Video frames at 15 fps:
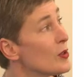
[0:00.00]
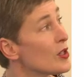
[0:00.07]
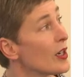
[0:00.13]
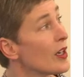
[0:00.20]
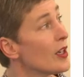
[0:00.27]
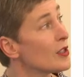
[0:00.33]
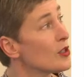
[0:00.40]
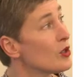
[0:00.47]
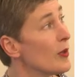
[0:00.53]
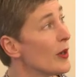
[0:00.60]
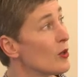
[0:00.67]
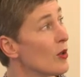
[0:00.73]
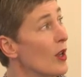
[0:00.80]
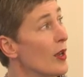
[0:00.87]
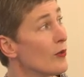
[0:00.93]
which I can't tell you
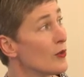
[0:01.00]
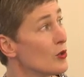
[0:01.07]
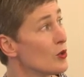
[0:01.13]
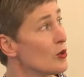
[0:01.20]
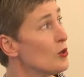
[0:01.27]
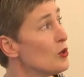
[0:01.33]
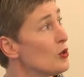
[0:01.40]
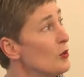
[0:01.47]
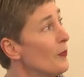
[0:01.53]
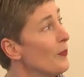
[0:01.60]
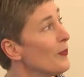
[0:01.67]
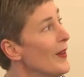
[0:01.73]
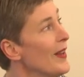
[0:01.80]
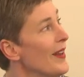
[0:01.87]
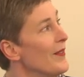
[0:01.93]
about or I'll have to shoot you.
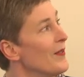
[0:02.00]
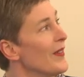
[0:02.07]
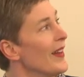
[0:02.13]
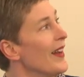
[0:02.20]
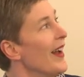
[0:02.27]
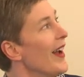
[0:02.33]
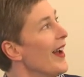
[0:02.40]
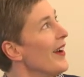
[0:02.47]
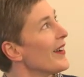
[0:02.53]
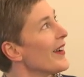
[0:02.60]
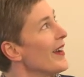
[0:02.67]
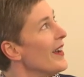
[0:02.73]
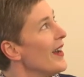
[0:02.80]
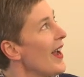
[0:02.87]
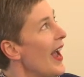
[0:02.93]

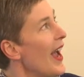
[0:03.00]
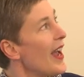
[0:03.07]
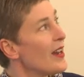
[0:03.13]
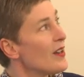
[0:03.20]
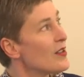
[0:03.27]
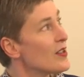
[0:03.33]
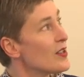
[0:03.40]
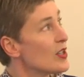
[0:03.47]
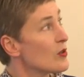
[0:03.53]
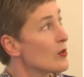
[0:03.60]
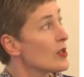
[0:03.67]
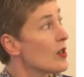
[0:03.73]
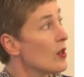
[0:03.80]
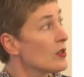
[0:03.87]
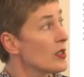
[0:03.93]
Okay, and this has
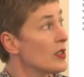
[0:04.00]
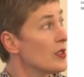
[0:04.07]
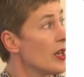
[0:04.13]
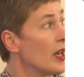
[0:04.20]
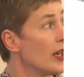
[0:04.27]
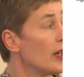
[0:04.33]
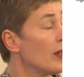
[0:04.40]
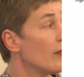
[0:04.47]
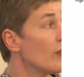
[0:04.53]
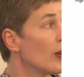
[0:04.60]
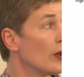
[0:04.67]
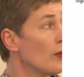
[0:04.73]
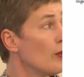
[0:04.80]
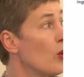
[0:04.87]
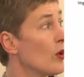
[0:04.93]
resulted in
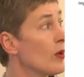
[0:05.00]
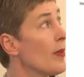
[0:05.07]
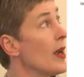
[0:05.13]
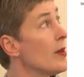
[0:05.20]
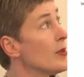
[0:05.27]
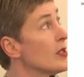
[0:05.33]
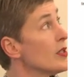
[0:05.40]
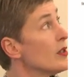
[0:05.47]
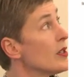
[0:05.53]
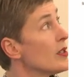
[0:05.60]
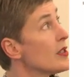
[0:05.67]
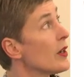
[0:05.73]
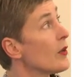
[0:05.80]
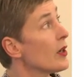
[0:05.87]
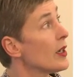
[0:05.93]
very important papers in
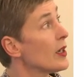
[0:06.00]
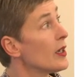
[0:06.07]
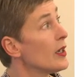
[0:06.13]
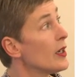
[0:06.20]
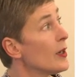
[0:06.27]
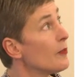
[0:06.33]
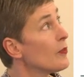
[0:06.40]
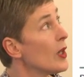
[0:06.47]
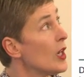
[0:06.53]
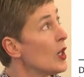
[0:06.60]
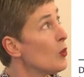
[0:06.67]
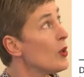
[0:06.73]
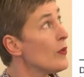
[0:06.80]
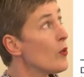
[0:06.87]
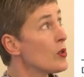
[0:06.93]
this area here.
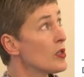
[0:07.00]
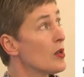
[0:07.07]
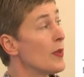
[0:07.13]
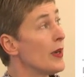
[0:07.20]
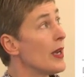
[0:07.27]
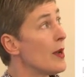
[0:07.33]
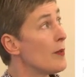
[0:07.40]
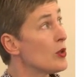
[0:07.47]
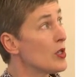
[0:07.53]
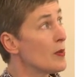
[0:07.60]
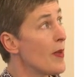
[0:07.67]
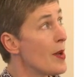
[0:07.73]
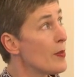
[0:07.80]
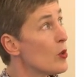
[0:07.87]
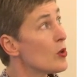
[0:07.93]
We've also been able to
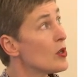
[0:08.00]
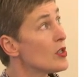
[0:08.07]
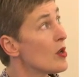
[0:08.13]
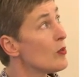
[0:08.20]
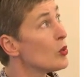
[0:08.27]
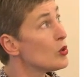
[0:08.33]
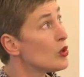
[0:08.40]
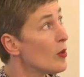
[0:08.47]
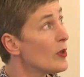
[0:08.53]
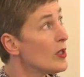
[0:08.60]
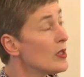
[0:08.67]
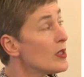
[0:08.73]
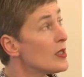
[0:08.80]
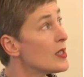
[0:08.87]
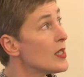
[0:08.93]
map autosomal
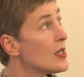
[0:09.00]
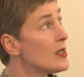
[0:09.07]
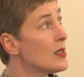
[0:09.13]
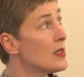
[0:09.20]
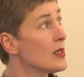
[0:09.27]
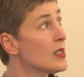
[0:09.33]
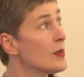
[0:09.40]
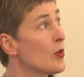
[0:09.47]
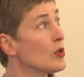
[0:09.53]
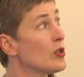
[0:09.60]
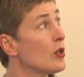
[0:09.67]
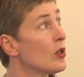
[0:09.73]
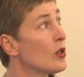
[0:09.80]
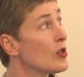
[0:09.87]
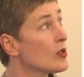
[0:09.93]
dominant diseases in
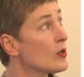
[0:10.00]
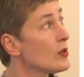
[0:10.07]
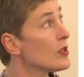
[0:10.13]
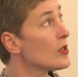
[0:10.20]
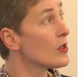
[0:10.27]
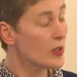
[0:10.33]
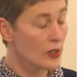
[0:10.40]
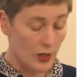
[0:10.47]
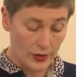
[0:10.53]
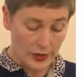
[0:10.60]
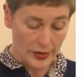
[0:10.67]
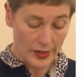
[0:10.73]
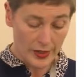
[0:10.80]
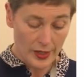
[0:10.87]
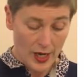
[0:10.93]
spondylocostal
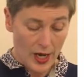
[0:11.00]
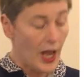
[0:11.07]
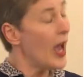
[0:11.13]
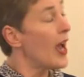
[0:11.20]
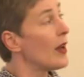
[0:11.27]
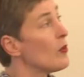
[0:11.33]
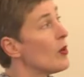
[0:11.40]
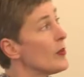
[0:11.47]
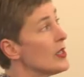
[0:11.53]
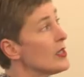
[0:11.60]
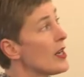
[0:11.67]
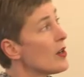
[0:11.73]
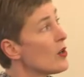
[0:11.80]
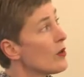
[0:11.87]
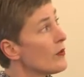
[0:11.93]
dysostosis. And when we
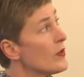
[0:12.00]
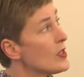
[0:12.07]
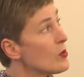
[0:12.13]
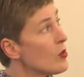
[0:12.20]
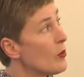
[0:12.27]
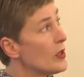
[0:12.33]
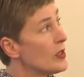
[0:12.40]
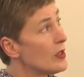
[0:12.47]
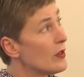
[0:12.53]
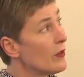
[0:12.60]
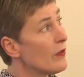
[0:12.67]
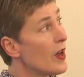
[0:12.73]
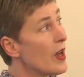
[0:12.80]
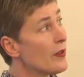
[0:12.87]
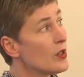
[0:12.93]
started off this one, we did the
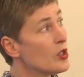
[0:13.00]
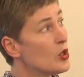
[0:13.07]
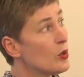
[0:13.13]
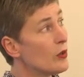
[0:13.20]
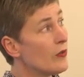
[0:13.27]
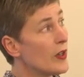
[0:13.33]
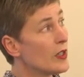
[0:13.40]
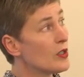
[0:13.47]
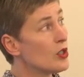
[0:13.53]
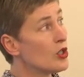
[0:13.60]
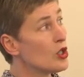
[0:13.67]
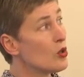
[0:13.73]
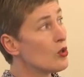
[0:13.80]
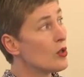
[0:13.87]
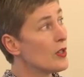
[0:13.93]
father, 2 affected
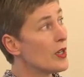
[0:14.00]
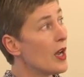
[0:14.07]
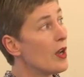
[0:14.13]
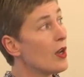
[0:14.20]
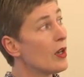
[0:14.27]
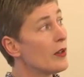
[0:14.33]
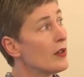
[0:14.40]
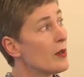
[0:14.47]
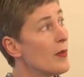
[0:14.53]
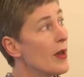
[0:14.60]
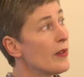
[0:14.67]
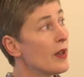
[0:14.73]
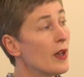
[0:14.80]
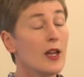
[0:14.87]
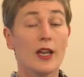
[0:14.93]
children, the uncle and the
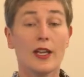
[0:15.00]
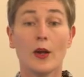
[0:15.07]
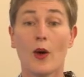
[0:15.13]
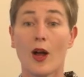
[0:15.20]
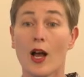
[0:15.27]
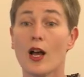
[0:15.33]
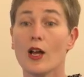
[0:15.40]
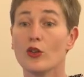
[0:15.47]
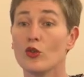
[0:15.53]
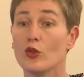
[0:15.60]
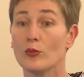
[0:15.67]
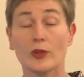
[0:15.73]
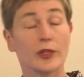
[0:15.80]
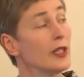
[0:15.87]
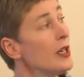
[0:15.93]
mother. Now,
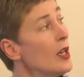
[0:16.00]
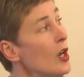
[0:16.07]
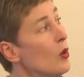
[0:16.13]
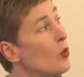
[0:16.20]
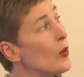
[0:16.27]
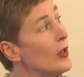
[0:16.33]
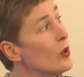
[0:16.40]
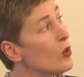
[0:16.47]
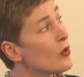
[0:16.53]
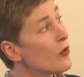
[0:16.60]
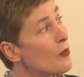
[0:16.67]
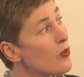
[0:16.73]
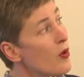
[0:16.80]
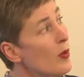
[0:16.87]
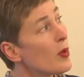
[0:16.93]
arguably, we could
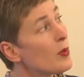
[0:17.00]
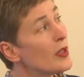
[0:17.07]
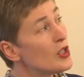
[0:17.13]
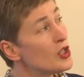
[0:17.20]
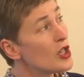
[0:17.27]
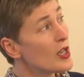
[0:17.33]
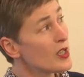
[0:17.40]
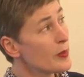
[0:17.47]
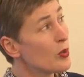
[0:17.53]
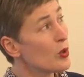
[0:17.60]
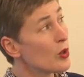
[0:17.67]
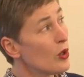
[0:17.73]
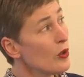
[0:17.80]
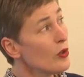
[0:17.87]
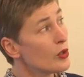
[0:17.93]
have probably just
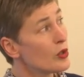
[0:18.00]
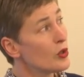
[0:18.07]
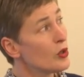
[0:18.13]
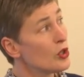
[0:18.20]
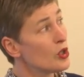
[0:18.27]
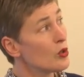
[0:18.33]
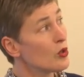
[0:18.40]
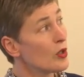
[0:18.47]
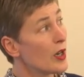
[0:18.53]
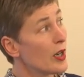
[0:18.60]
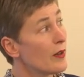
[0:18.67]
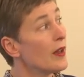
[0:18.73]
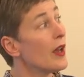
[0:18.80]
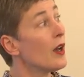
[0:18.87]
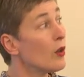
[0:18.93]
put on the 2 children
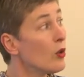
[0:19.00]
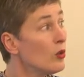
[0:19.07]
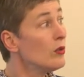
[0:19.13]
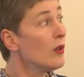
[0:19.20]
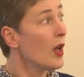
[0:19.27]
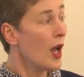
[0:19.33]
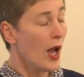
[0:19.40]
and the uncle